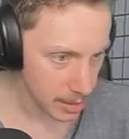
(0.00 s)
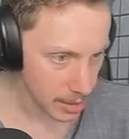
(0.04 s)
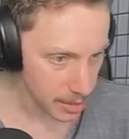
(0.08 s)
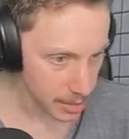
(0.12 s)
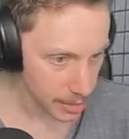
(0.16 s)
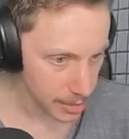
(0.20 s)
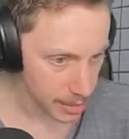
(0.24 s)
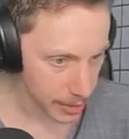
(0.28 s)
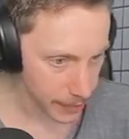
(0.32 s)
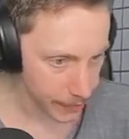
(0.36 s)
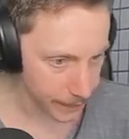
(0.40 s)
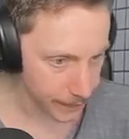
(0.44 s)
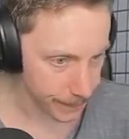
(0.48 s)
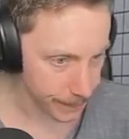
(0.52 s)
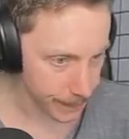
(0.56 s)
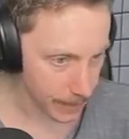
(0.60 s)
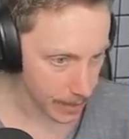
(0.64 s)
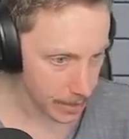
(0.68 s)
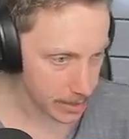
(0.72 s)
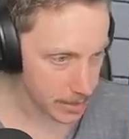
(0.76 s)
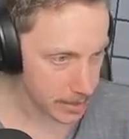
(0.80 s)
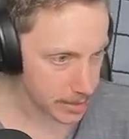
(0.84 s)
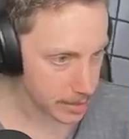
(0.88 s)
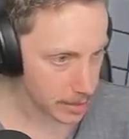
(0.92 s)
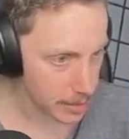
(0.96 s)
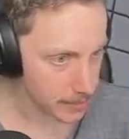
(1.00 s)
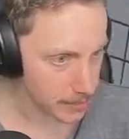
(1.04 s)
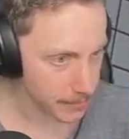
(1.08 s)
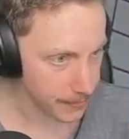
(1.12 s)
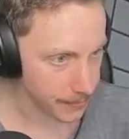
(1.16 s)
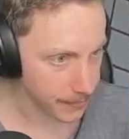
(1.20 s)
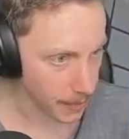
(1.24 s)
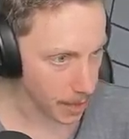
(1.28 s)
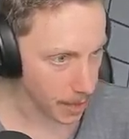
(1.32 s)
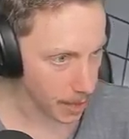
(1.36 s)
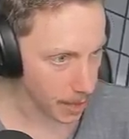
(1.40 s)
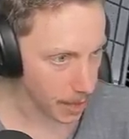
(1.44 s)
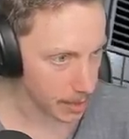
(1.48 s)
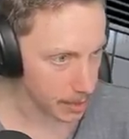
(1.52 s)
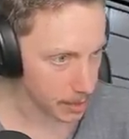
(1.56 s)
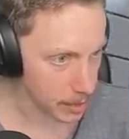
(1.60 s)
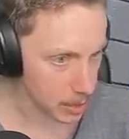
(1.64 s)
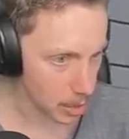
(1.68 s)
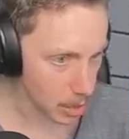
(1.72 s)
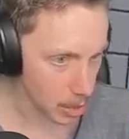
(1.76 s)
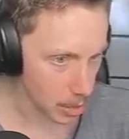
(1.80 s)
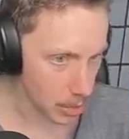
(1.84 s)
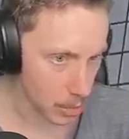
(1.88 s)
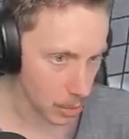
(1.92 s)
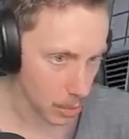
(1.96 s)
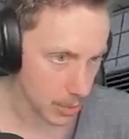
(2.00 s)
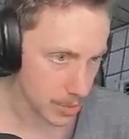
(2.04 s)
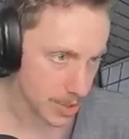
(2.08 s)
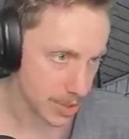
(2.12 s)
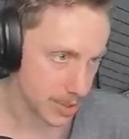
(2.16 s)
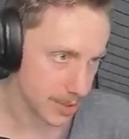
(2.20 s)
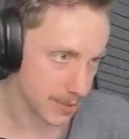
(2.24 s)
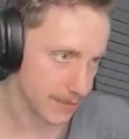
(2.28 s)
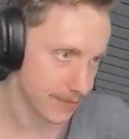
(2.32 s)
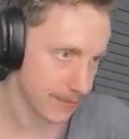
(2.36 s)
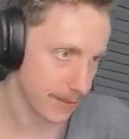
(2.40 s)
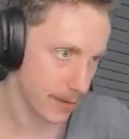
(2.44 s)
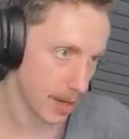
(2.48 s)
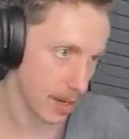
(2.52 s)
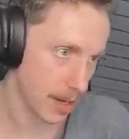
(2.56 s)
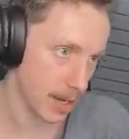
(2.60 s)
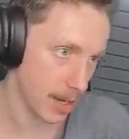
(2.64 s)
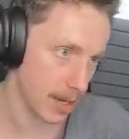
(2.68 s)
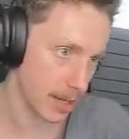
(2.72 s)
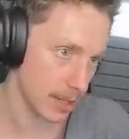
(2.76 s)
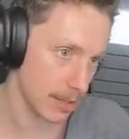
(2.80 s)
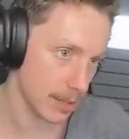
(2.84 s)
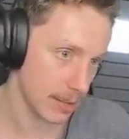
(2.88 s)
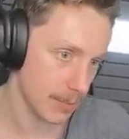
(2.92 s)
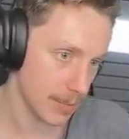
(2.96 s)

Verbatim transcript: The vents seem fine. Concourse is fine.